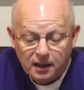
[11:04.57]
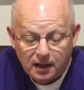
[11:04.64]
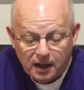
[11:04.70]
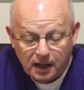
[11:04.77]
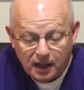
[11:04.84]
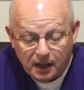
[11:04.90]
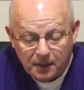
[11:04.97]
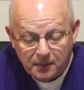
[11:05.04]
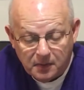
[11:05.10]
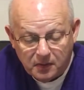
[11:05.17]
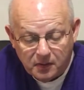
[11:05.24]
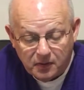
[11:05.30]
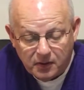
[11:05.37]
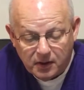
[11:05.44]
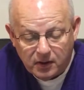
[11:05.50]

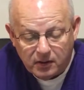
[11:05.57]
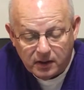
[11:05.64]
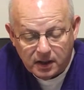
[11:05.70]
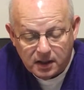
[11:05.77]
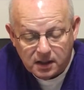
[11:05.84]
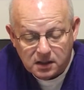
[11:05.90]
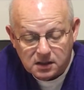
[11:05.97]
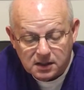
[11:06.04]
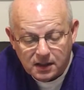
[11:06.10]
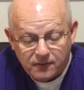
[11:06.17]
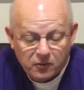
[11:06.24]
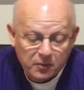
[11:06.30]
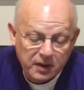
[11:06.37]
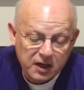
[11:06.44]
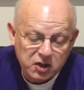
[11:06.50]
There is
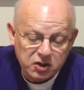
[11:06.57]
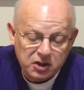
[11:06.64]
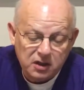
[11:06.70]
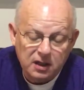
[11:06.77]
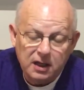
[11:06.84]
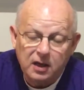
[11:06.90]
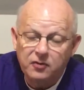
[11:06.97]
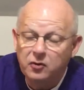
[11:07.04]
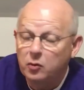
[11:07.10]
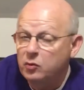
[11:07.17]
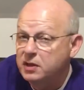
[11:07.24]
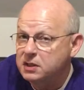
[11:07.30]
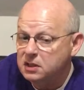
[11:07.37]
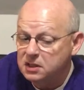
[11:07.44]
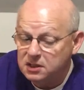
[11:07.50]
information in the
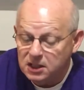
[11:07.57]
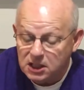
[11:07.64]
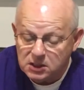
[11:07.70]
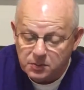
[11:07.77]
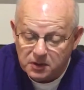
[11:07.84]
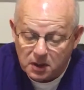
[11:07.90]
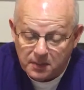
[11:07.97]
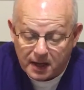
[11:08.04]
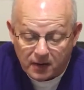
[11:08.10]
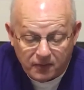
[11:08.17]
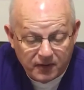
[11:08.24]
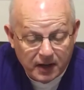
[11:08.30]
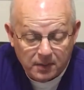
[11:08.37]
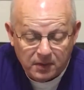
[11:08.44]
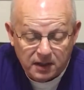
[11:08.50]
risk assessment about a
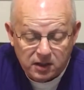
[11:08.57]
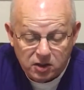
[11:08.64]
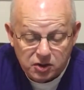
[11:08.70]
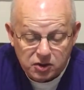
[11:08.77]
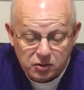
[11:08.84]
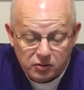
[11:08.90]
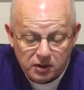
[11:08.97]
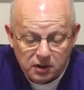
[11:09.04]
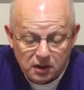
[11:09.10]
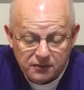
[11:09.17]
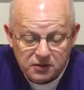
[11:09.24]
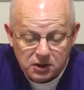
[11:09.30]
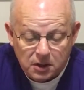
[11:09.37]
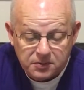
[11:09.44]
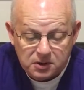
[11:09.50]
family history
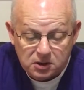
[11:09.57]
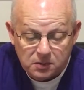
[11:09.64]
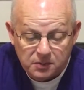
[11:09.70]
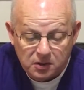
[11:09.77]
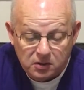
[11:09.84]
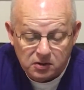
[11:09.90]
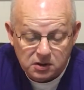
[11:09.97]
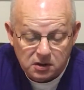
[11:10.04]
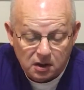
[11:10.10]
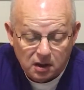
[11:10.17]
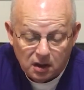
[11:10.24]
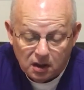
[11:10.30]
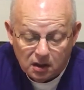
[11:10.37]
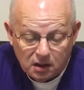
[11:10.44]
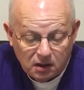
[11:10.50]
of substance abuse,
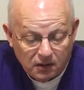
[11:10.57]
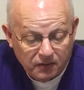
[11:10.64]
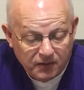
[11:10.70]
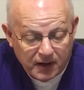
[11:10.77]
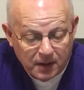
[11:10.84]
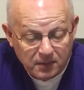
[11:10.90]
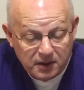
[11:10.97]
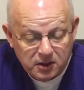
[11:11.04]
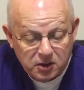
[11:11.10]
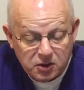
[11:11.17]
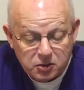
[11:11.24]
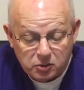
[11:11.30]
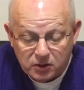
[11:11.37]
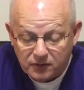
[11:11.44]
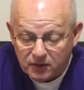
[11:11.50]
a family
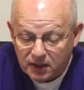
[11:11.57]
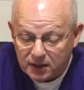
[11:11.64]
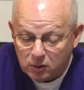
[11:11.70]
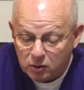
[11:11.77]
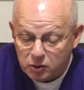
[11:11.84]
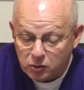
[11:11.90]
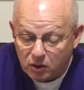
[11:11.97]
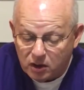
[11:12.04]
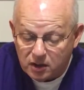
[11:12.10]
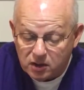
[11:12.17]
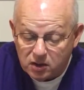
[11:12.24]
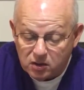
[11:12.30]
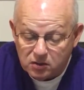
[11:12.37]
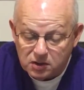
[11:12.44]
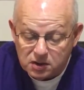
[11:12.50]
history of illegal drug
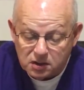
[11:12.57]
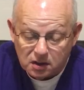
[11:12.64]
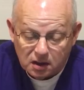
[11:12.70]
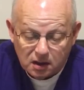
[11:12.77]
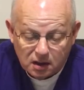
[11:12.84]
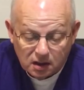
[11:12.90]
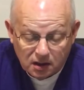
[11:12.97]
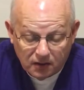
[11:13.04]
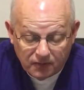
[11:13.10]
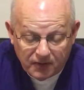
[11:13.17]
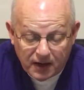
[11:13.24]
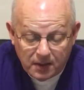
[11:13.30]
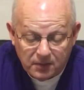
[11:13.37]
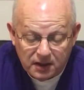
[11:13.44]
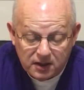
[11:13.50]
use, a
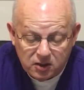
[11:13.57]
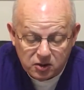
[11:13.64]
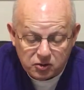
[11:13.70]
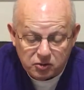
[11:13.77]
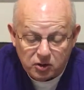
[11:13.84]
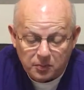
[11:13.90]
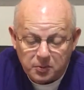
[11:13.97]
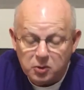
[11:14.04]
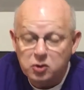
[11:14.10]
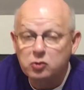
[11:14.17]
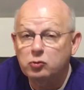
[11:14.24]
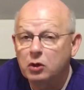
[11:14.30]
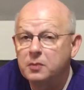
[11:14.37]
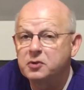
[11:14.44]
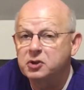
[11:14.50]
family history of
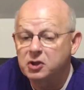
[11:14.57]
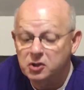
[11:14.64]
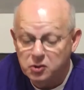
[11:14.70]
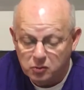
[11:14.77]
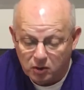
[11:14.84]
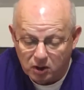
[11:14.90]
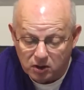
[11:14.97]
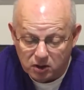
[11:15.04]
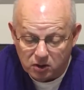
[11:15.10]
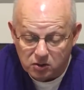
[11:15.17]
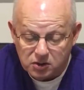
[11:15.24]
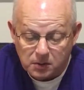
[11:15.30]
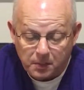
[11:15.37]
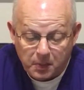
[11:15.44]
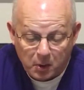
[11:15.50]
prescription drug
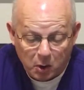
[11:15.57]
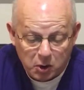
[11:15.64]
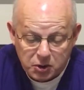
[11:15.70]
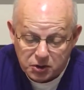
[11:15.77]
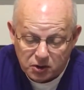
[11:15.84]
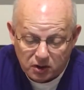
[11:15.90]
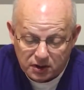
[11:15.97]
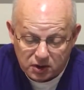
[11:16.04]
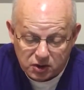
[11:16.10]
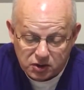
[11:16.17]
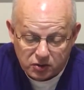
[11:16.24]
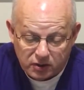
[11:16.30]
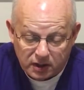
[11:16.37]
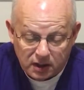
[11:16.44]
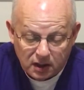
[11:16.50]
use, a personal
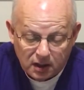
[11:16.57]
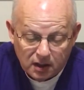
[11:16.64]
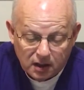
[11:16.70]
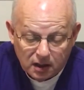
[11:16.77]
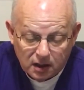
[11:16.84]
history